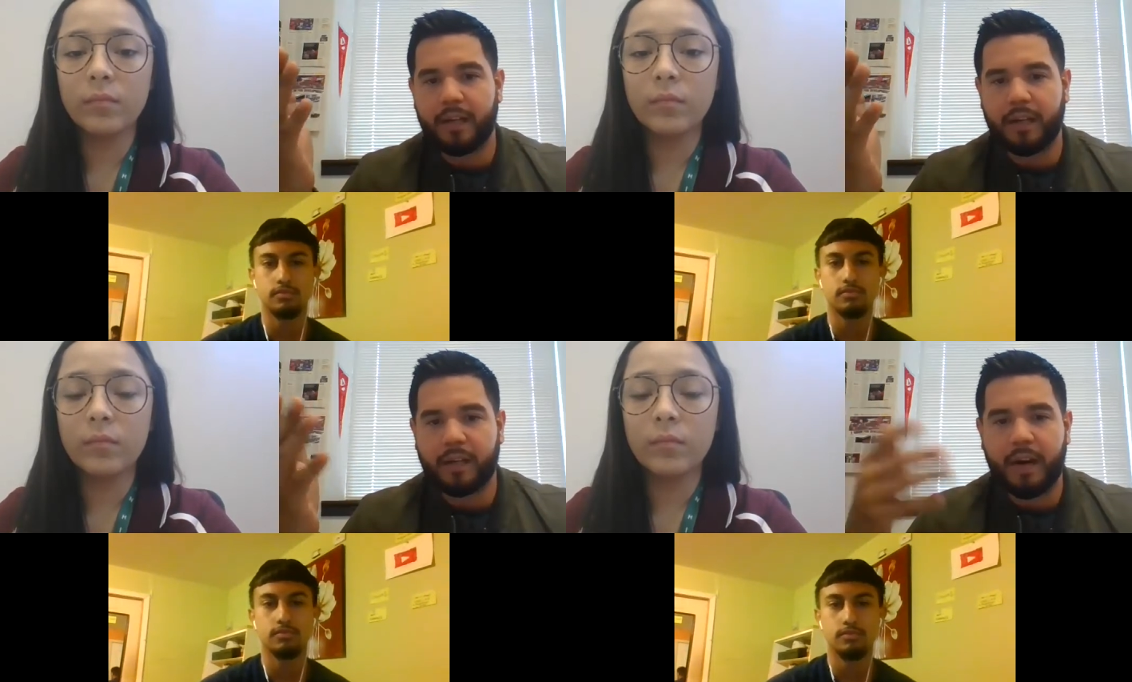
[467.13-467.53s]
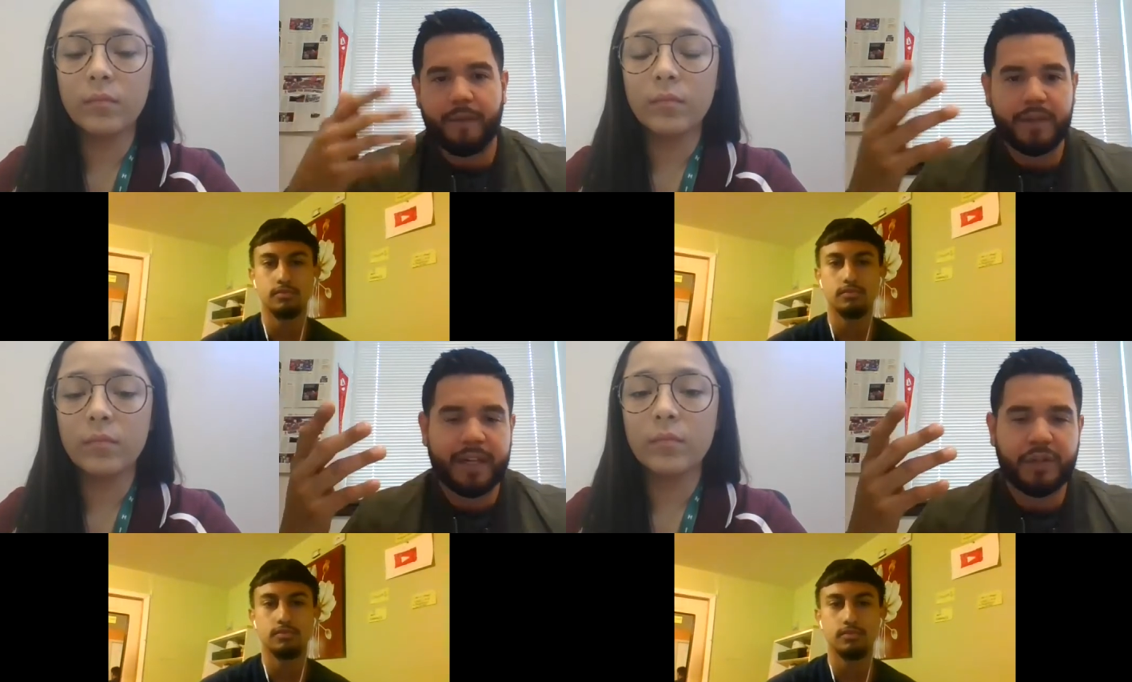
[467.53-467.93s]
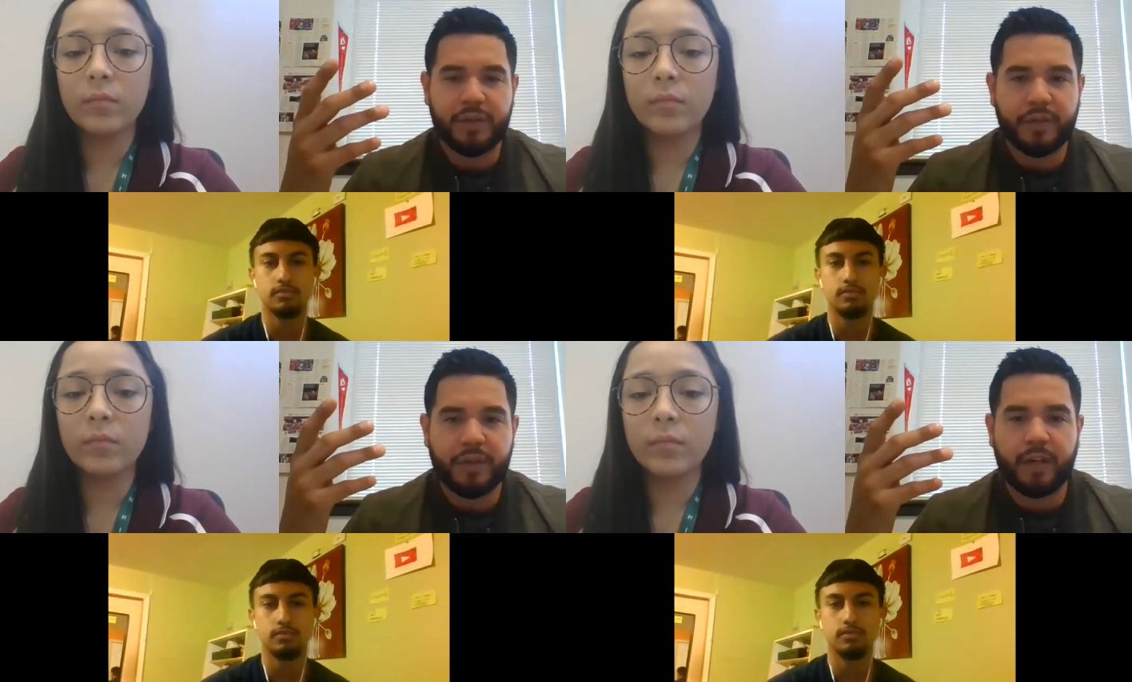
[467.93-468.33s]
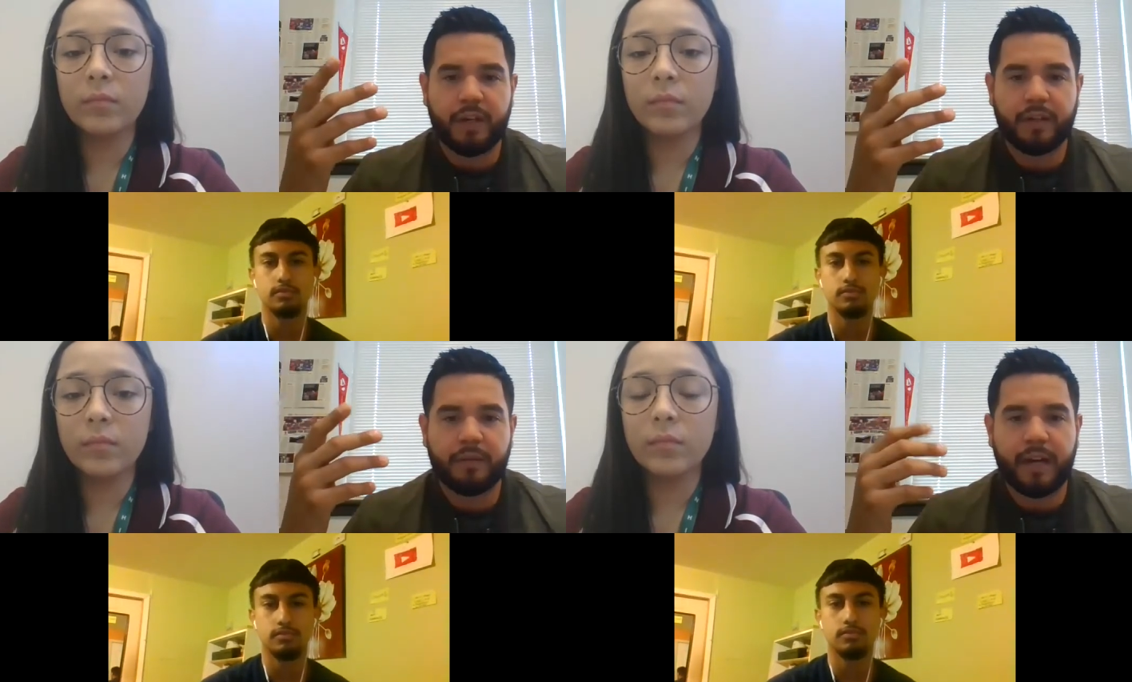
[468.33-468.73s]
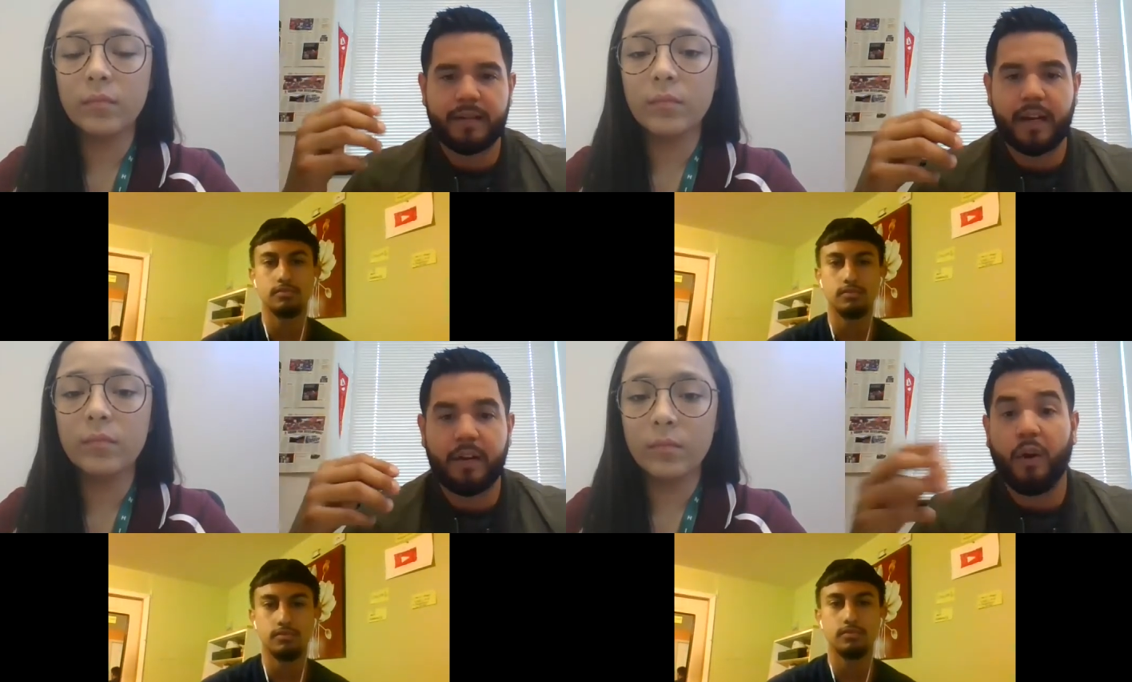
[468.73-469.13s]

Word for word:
Speaker 1: a conversation starter right saying